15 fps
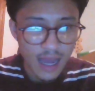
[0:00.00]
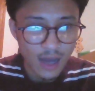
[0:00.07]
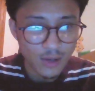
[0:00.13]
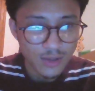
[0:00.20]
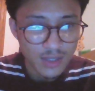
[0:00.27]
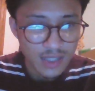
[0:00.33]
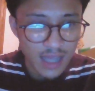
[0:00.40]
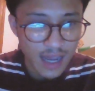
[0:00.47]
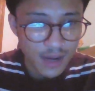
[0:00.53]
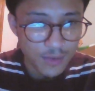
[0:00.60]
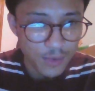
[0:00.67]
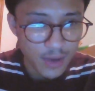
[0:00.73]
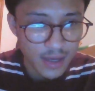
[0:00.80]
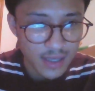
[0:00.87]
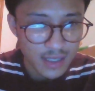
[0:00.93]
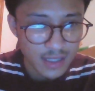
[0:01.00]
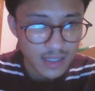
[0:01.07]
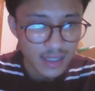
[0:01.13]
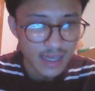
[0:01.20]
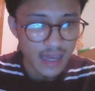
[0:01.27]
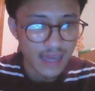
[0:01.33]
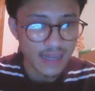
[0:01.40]
out
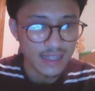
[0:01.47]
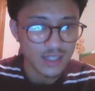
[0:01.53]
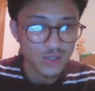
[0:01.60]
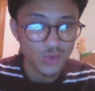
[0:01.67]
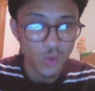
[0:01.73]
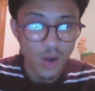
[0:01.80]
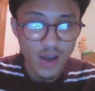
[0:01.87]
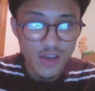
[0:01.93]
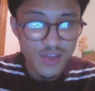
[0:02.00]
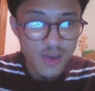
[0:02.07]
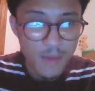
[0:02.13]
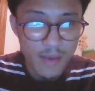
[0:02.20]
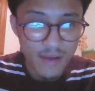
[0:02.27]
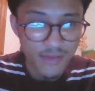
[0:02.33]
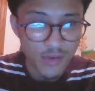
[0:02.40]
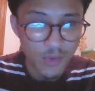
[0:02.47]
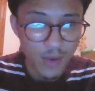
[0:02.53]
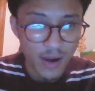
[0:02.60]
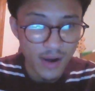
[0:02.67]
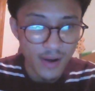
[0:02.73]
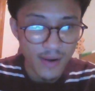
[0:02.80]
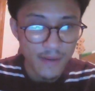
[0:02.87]
sideways, and he swung them
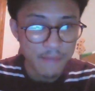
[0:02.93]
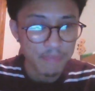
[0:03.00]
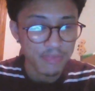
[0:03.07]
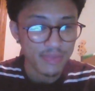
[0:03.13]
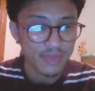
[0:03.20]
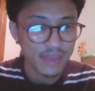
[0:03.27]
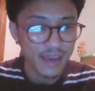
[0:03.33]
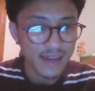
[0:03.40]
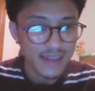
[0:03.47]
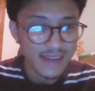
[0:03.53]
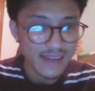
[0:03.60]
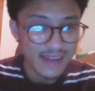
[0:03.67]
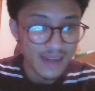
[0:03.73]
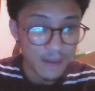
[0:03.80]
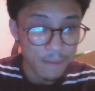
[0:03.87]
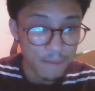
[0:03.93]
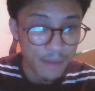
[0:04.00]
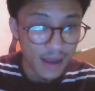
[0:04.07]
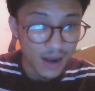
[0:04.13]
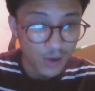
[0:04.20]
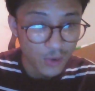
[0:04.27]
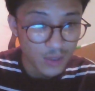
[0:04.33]
everywhere. Then he did a
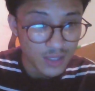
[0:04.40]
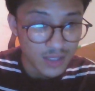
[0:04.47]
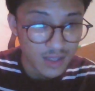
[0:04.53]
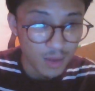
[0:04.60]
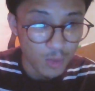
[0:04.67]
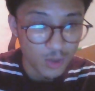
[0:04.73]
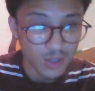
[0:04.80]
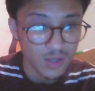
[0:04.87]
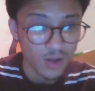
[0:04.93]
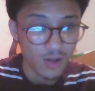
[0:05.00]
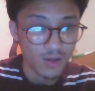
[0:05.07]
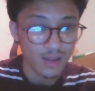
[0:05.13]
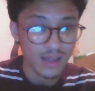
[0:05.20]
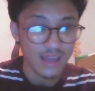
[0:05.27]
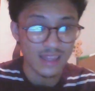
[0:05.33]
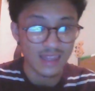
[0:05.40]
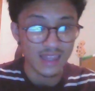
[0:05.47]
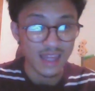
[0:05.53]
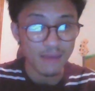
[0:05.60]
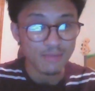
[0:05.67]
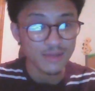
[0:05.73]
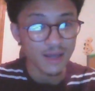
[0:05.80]
backward somersault and
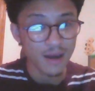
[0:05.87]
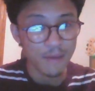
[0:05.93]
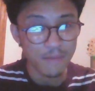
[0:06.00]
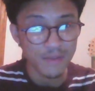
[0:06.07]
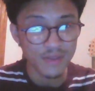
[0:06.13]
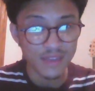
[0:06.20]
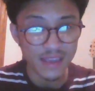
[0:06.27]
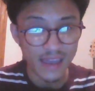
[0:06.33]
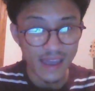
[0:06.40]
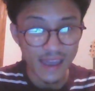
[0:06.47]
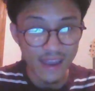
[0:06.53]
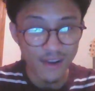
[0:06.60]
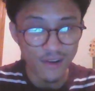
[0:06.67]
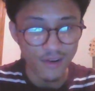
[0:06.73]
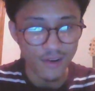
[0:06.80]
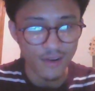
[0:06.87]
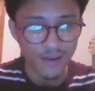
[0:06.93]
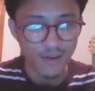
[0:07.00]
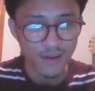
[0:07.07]
leapt up in the air.